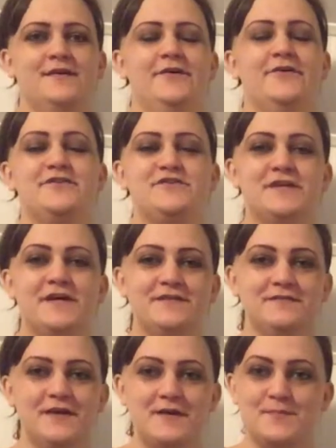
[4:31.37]
Alright you
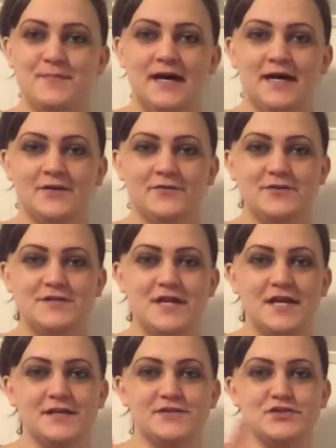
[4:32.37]
guys, I'm back for
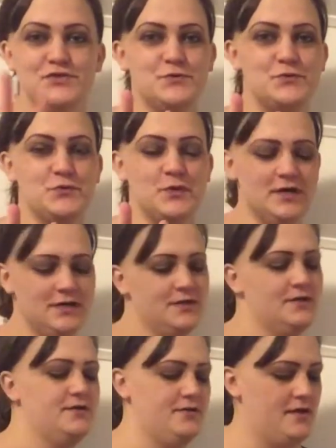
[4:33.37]
day 2.
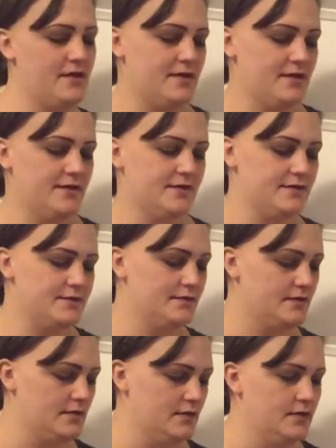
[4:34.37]
And
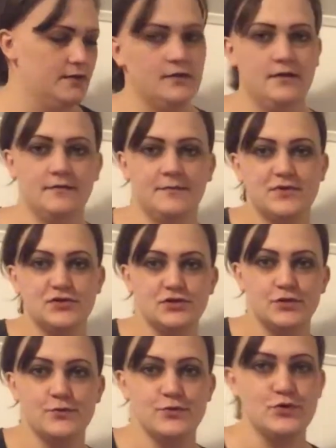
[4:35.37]
let me
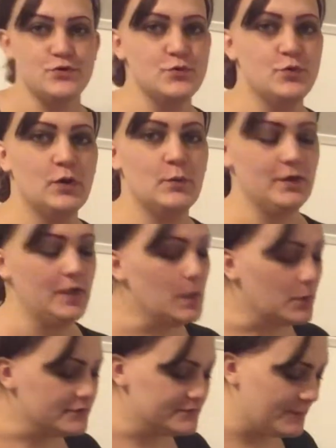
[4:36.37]
show you what it
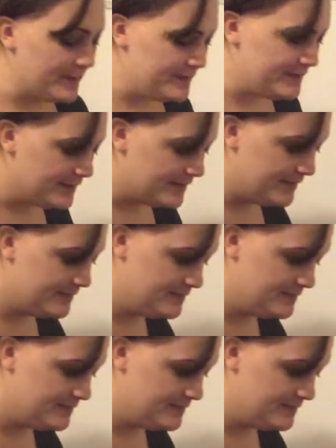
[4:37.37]
looks like.